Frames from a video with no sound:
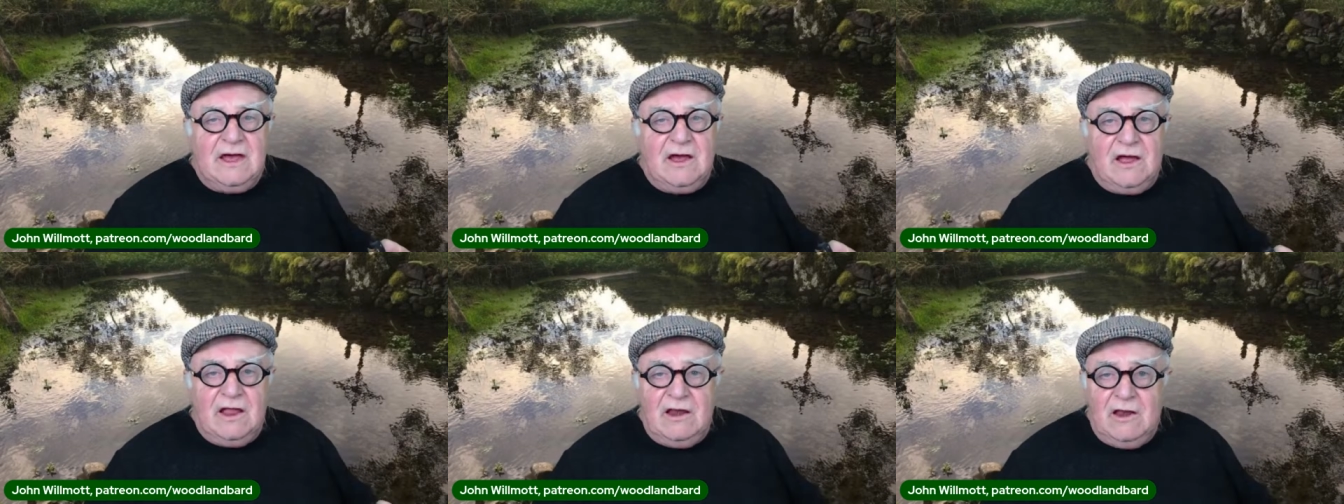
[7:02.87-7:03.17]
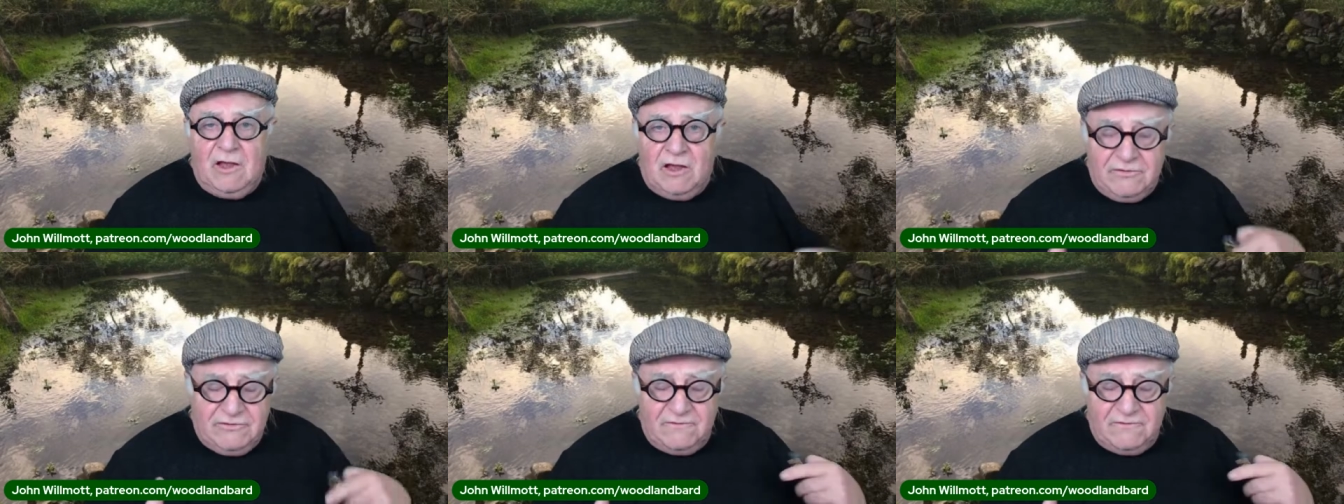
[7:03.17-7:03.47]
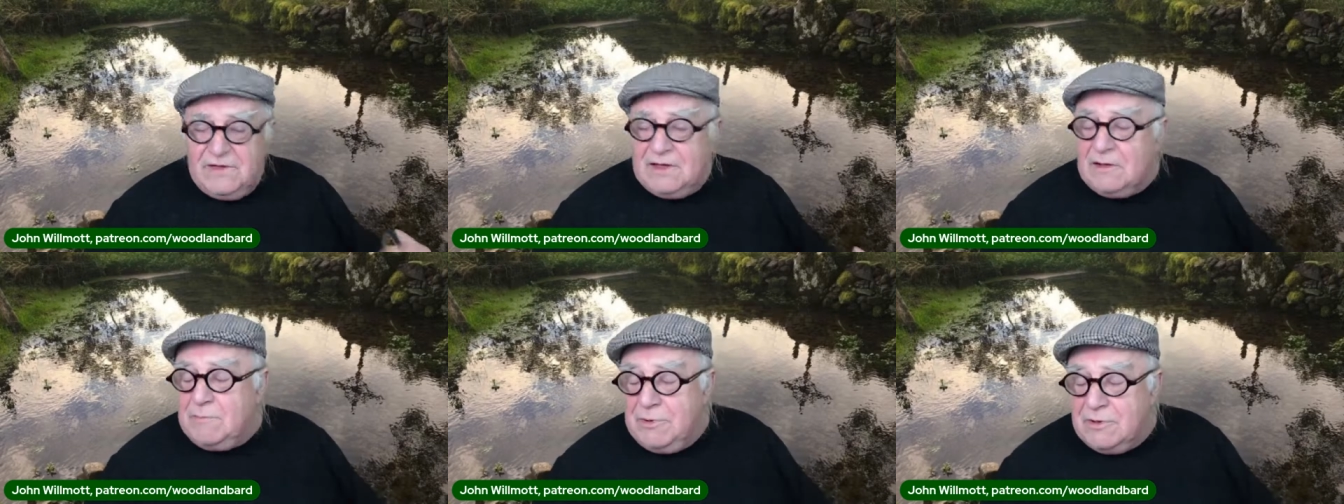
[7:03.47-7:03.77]
A lot
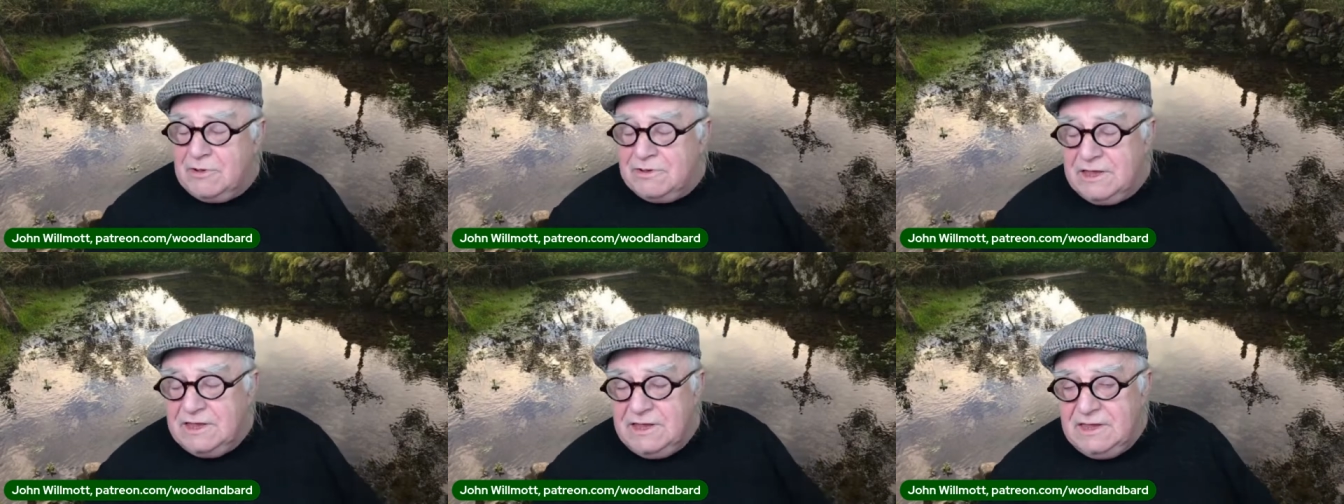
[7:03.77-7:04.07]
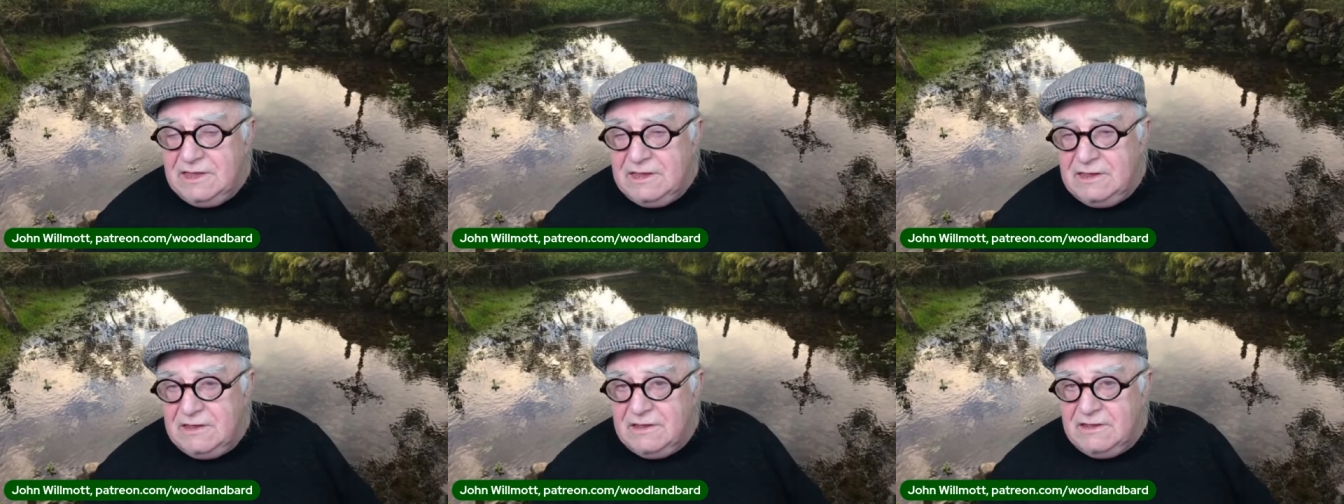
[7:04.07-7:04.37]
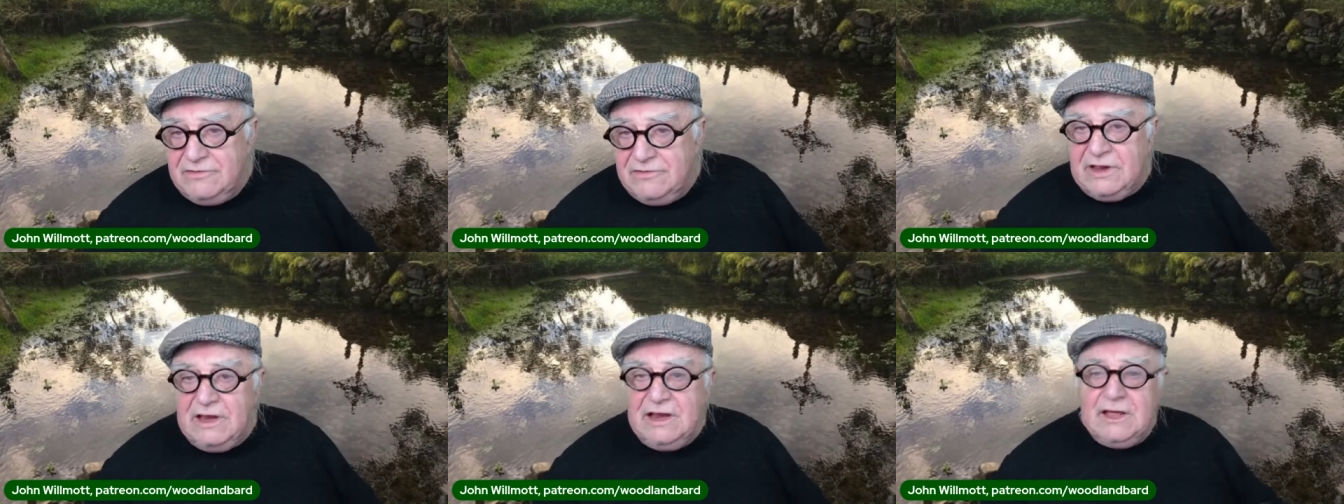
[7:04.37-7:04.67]
of our body,
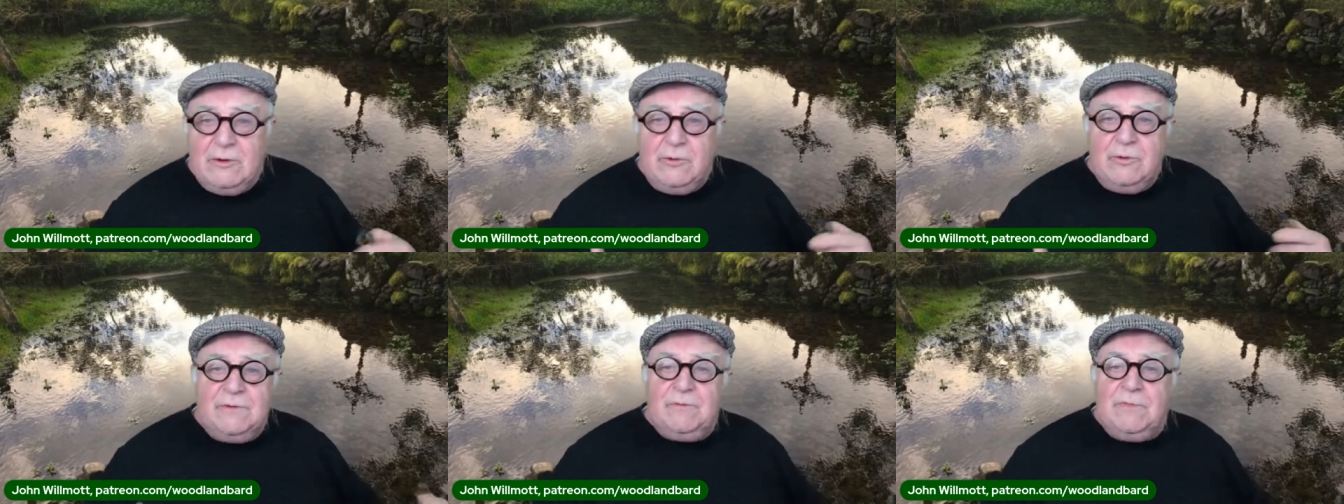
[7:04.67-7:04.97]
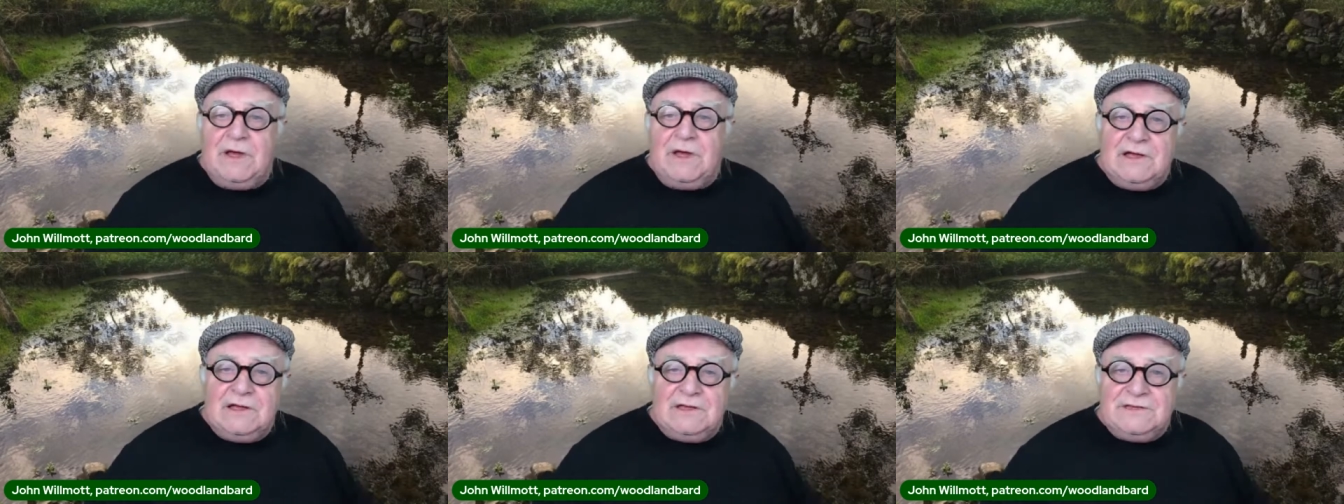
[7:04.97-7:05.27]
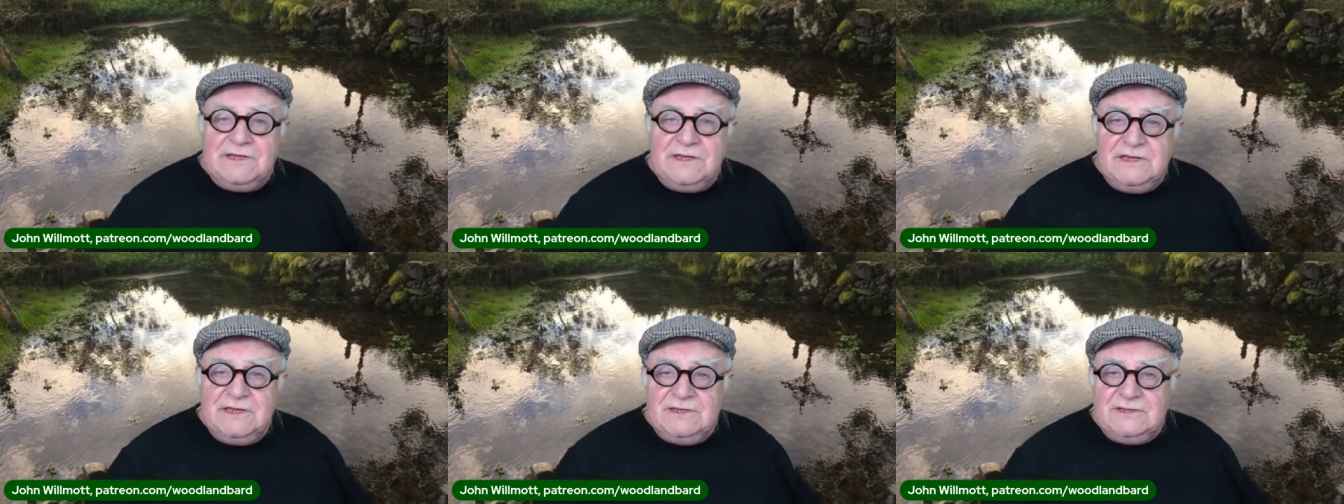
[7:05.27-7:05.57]
uh, the liquid
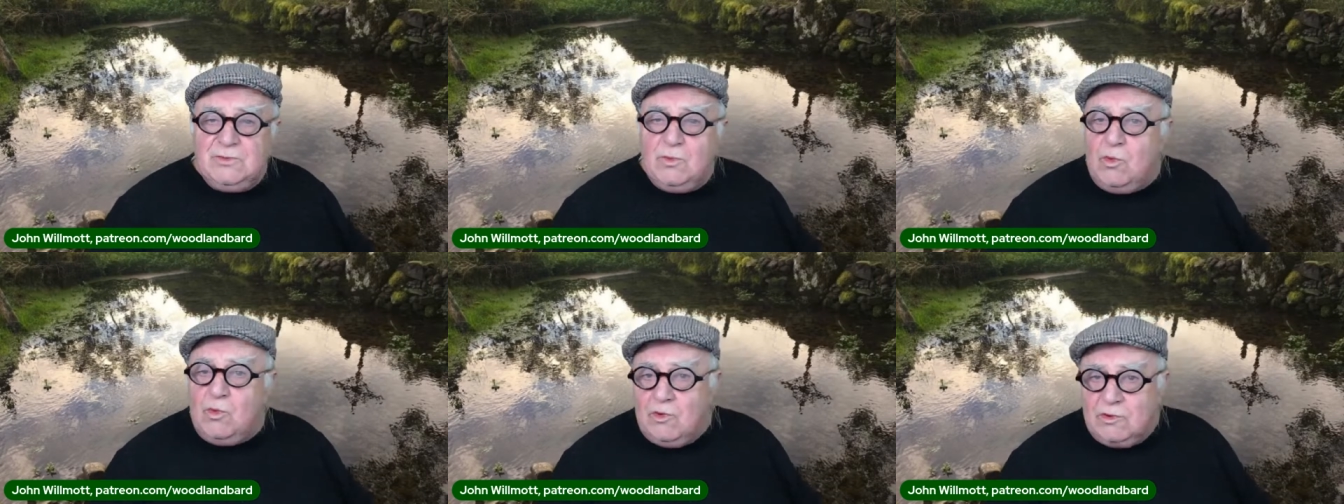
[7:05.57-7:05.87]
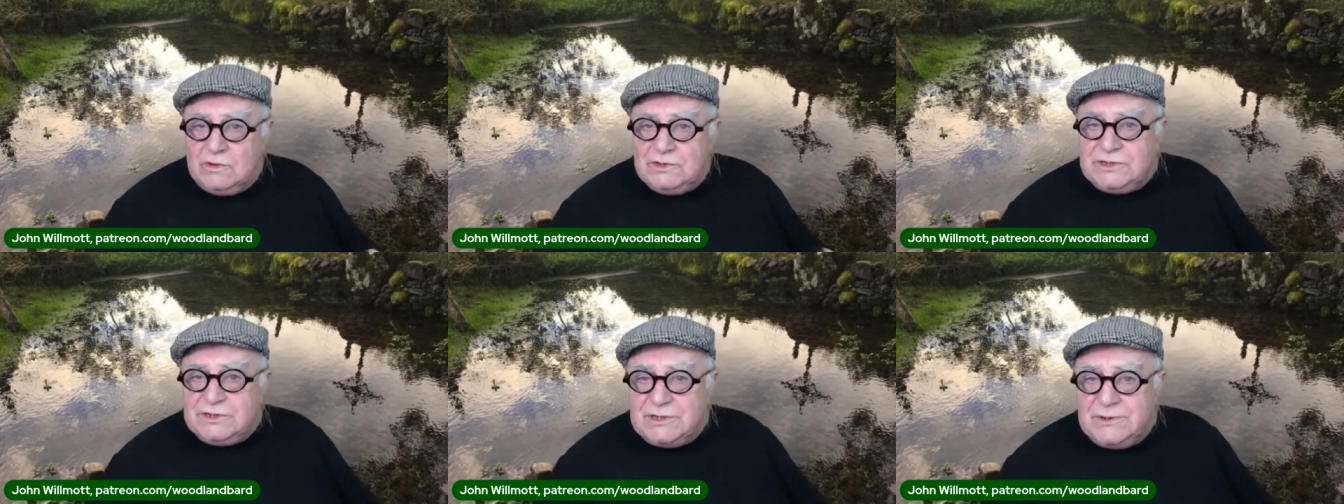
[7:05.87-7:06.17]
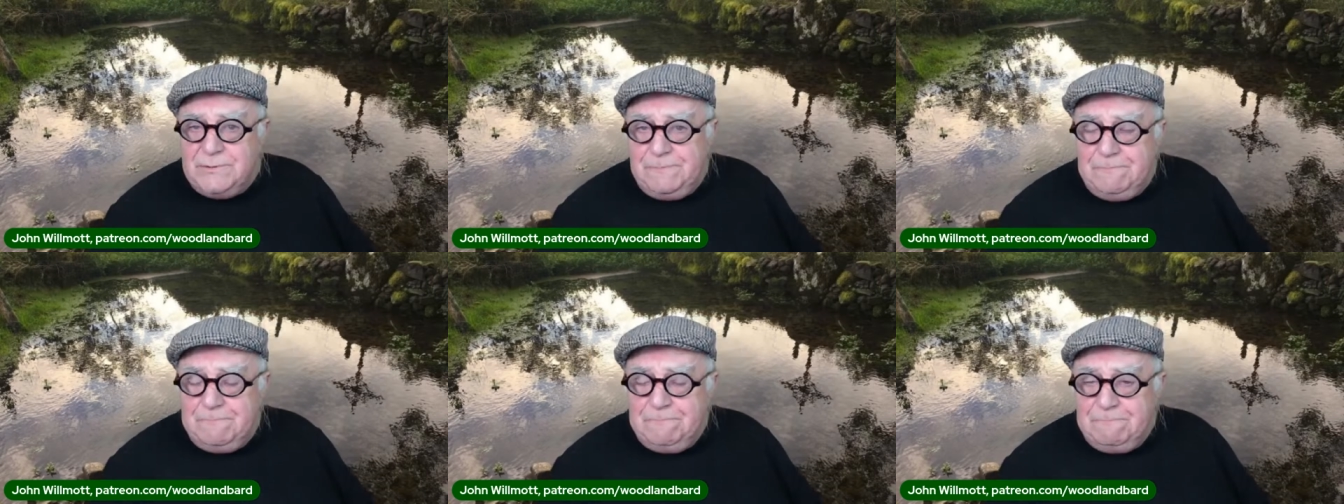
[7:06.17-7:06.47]
part, is water.